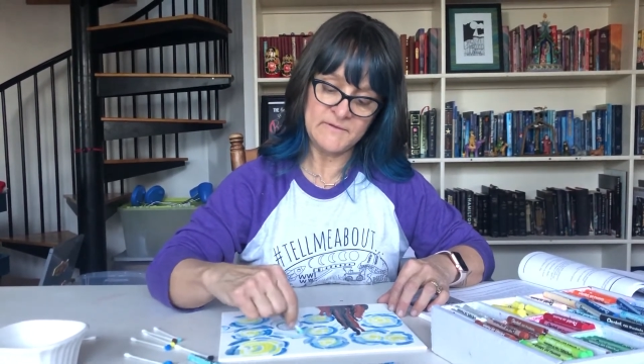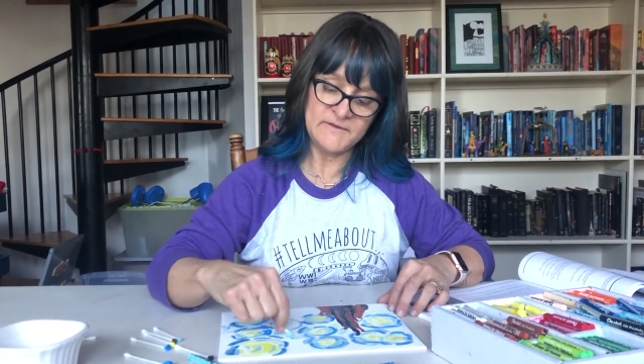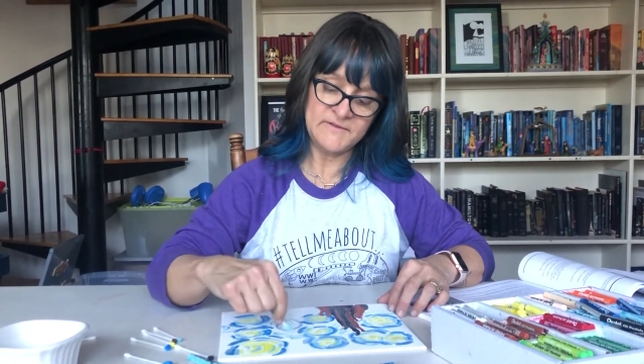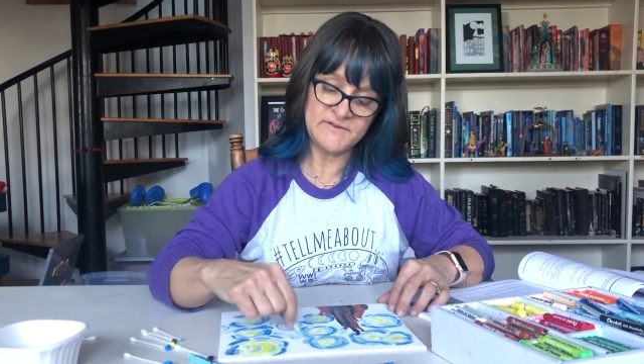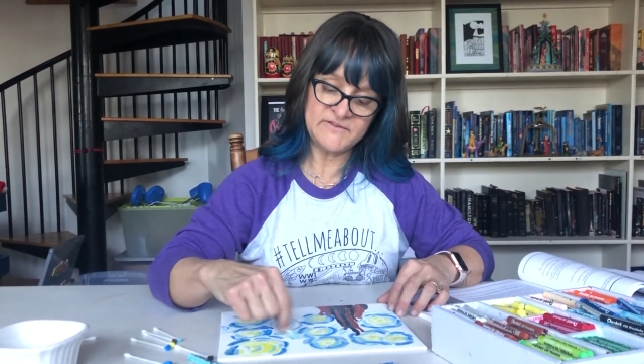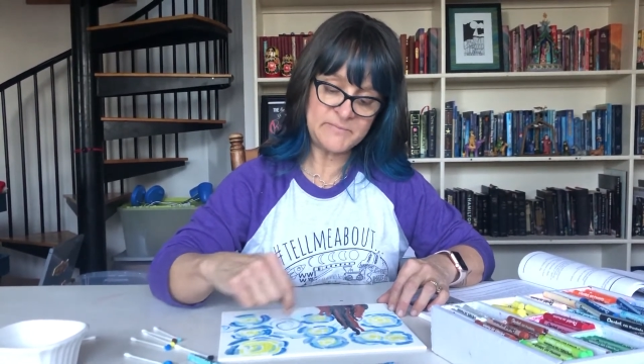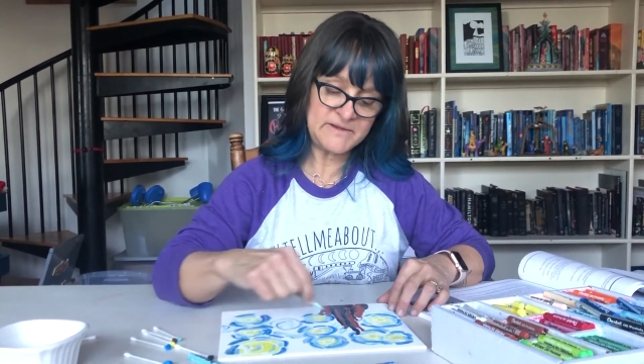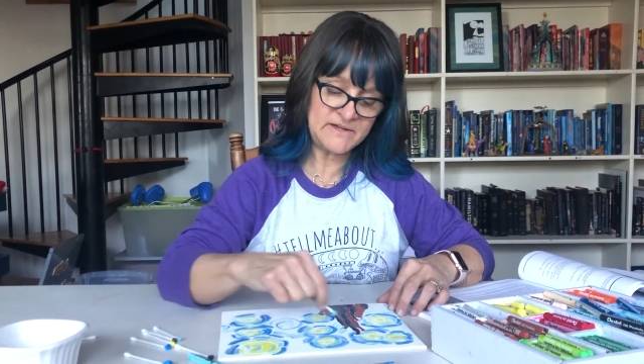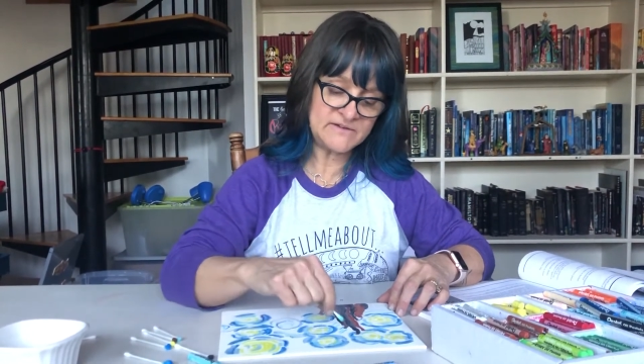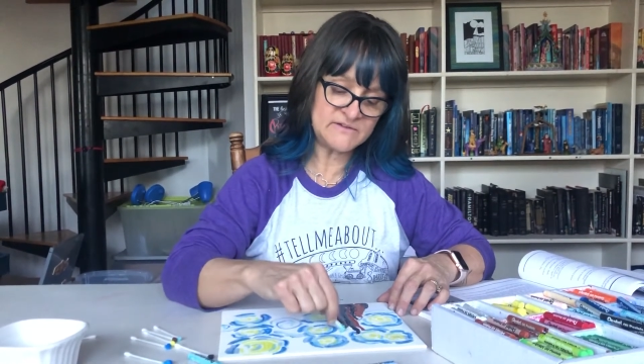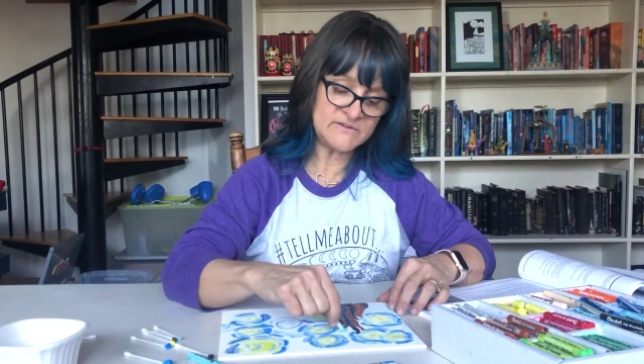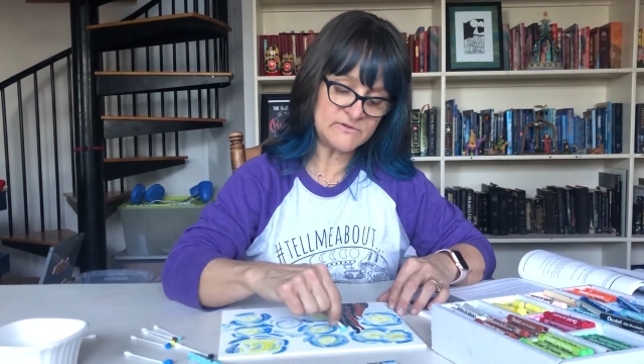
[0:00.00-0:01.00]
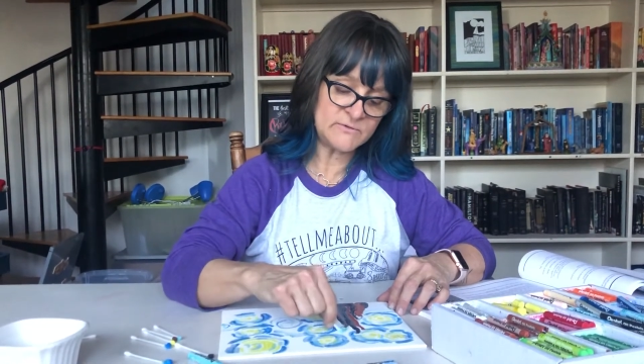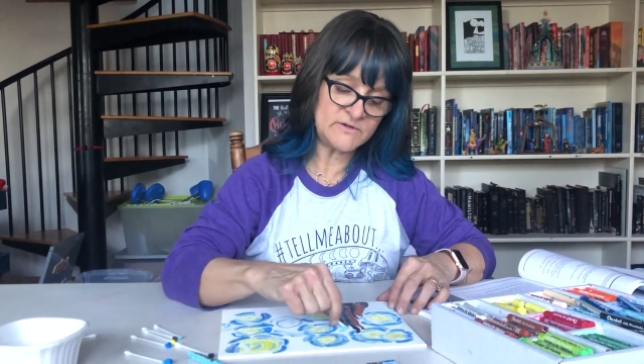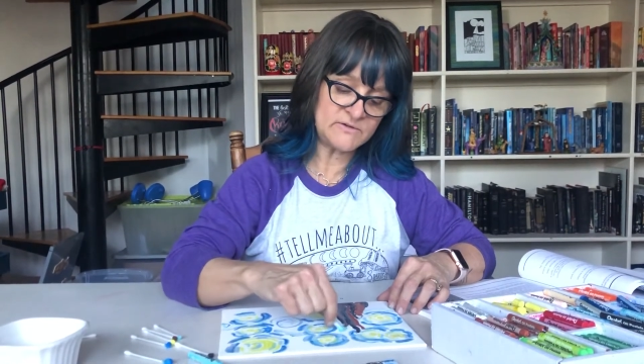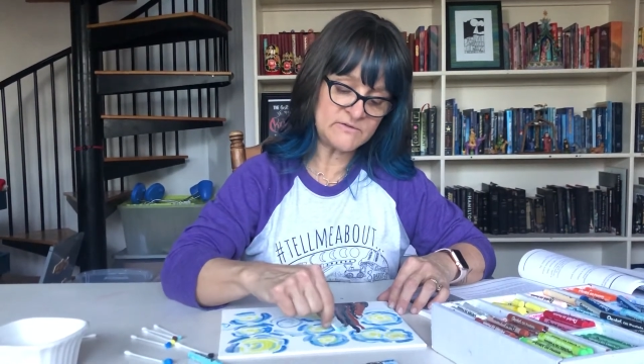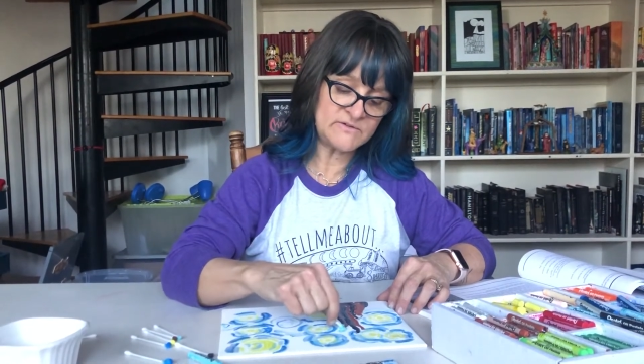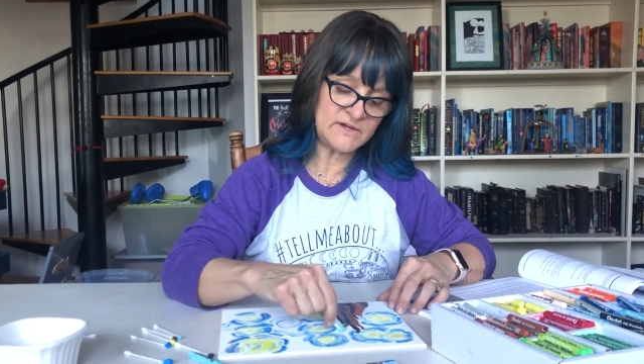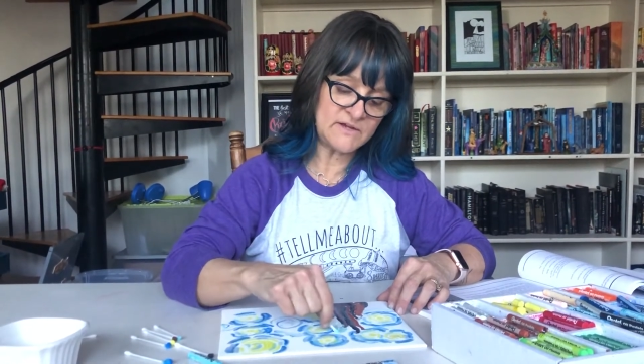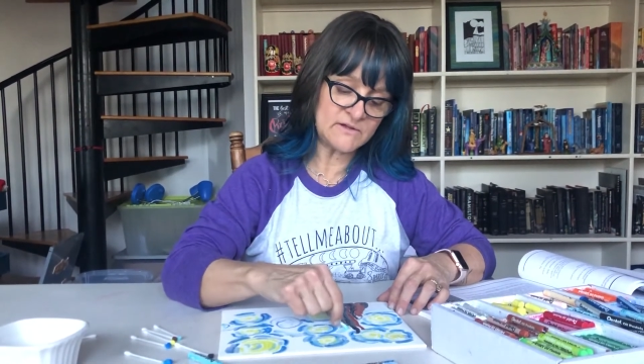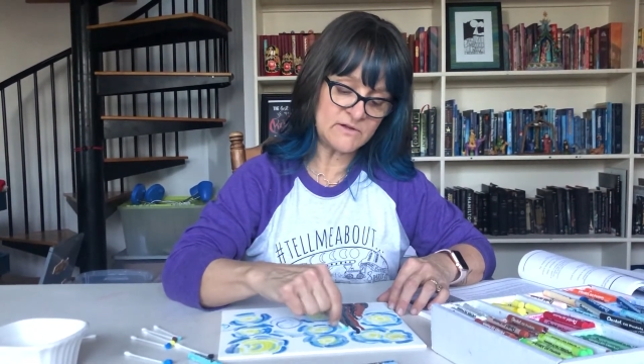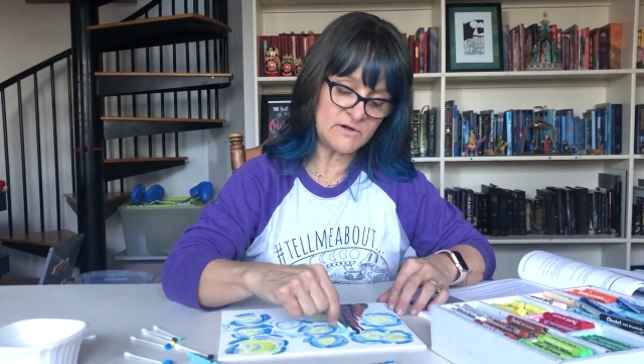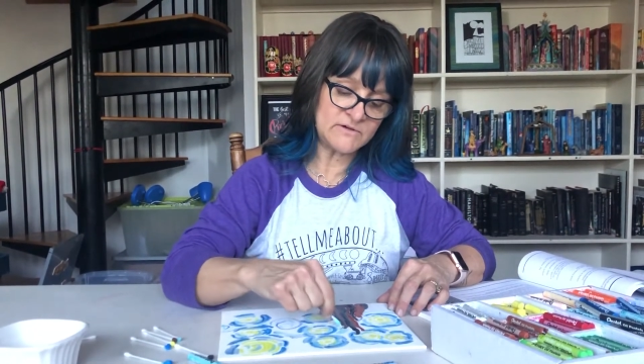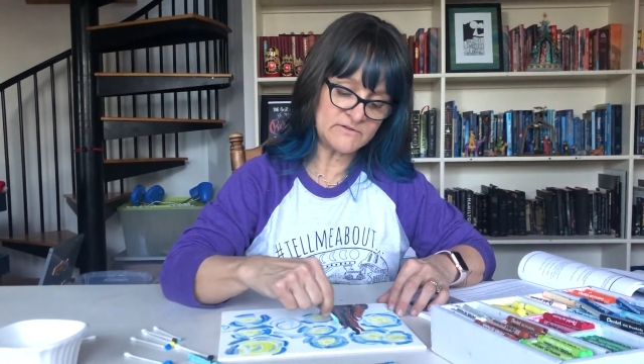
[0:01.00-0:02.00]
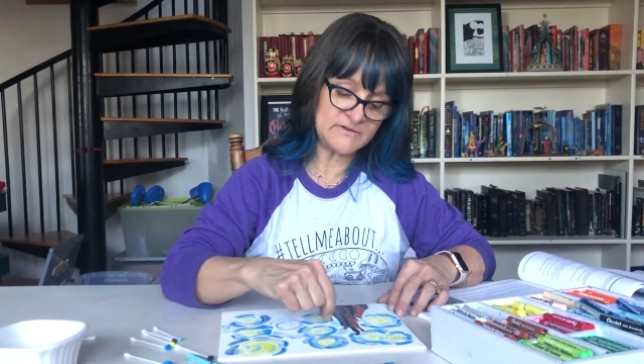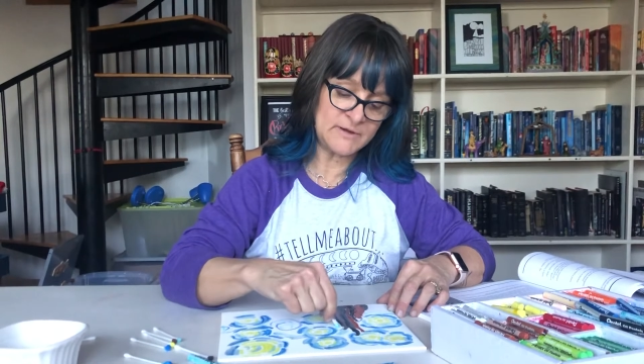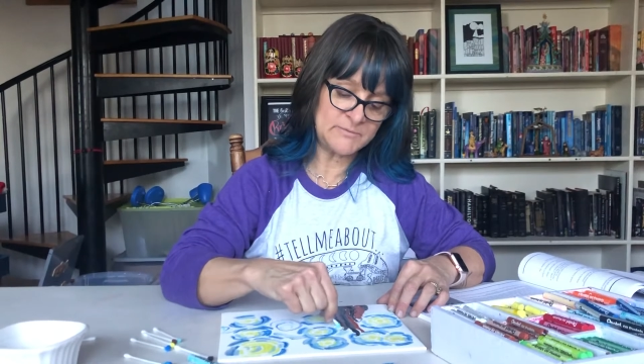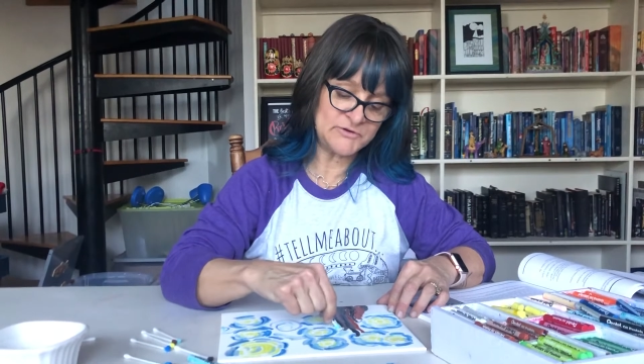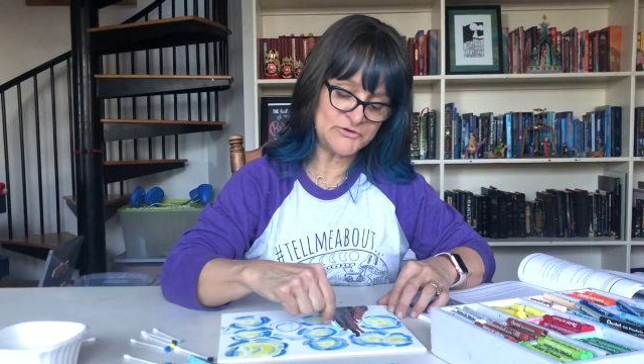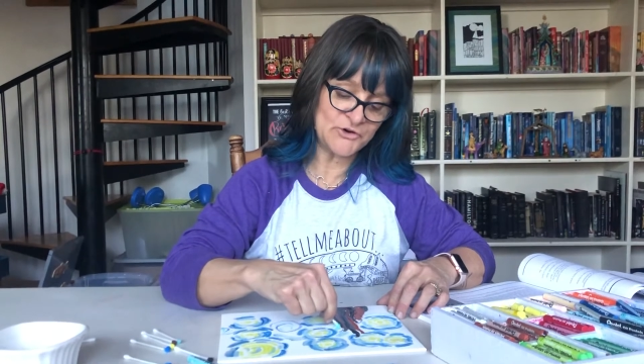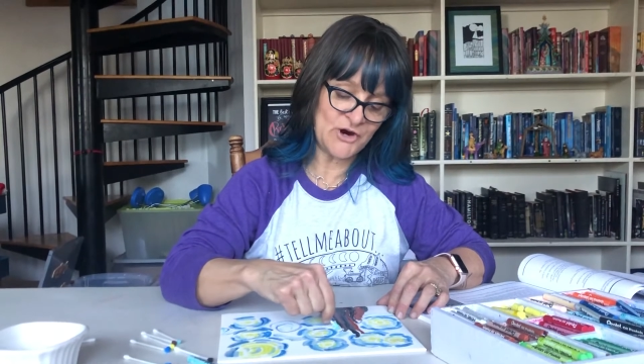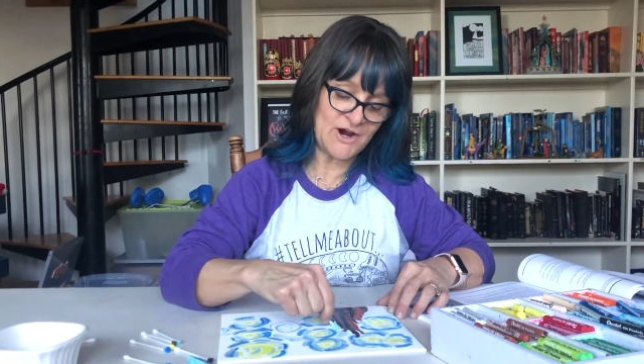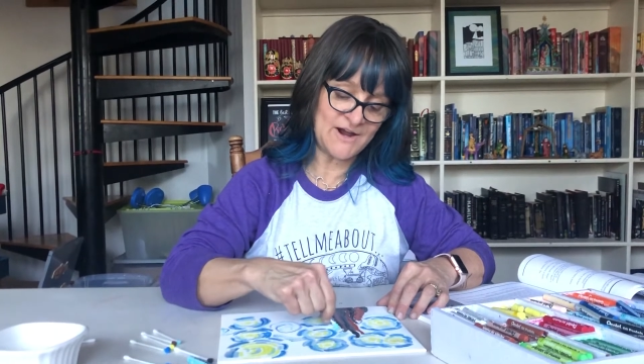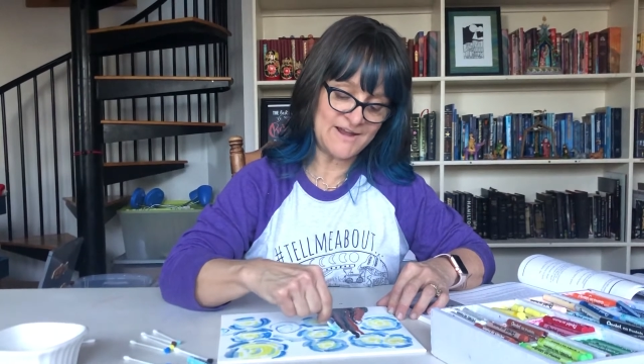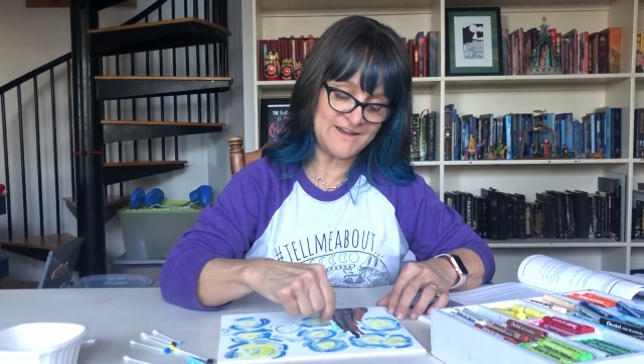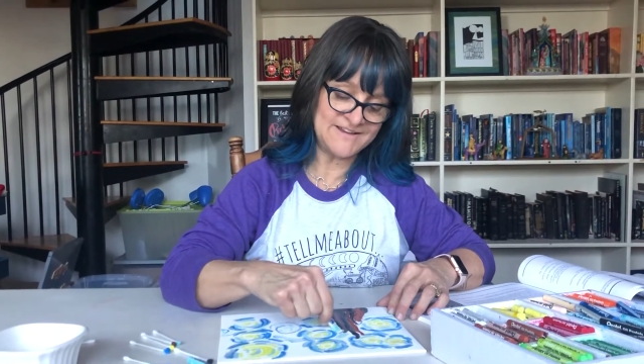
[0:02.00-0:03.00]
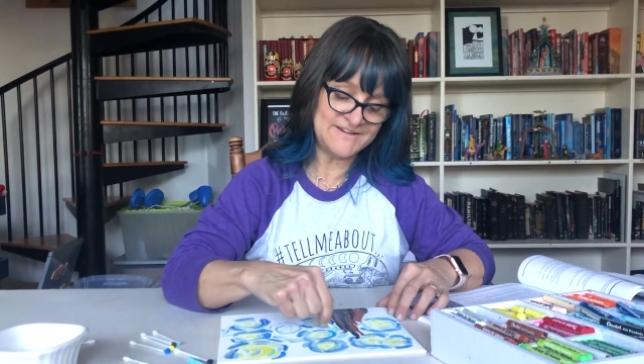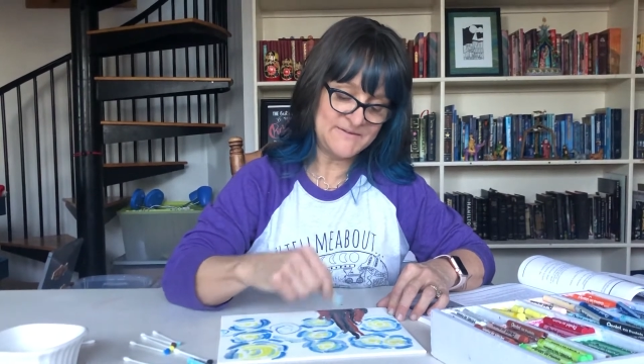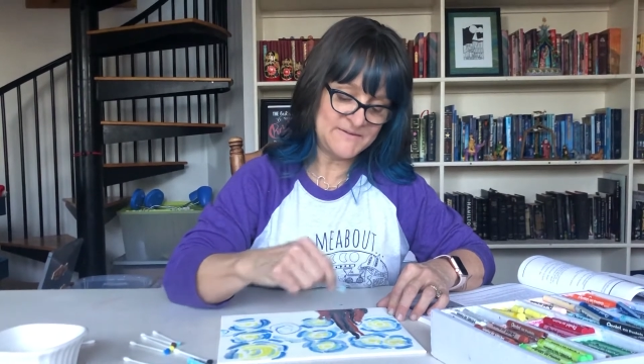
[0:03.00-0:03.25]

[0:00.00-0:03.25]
This piece is going to take a long time to dry.